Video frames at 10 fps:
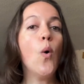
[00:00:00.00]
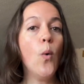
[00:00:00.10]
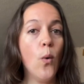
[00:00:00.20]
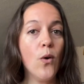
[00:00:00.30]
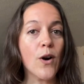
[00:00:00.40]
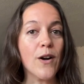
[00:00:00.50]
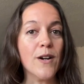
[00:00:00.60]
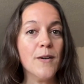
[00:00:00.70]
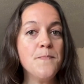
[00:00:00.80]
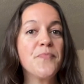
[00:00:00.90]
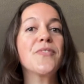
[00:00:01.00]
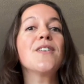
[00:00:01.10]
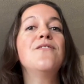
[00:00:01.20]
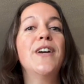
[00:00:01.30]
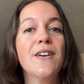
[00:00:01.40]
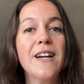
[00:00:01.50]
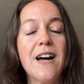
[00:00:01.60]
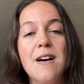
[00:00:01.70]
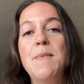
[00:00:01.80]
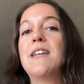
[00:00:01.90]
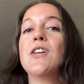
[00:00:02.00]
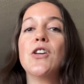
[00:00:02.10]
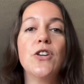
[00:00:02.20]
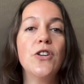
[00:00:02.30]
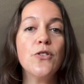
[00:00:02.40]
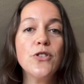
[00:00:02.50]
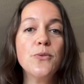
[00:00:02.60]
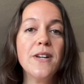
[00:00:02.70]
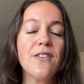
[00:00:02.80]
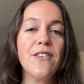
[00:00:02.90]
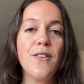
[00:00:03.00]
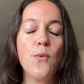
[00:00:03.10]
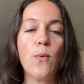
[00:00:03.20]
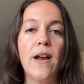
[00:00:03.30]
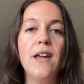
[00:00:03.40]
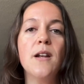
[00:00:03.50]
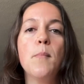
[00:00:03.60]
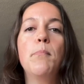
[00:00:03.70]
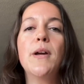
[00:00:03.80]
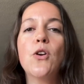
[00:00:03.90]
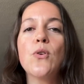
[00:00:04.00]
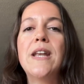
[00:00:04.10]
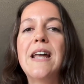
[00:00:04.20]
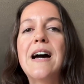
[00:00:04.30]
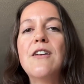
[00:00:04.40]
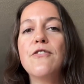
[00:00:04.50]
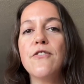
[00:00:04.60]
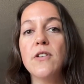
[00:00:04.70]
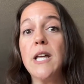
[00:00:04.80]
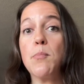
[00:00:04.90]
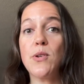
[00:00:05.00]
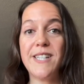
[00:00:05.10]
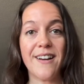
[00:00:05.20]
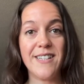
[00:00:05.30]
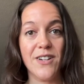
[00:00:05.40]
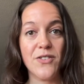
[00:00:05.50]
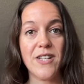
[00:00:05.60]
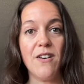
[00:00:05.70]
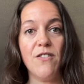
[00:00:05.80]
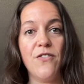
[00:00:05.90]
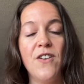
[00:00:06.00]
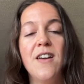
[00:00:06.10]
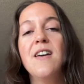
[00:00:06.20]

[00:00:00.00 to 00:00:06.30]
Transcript: Or, very common, you're doing everything right, but you're not fully protecting yourself.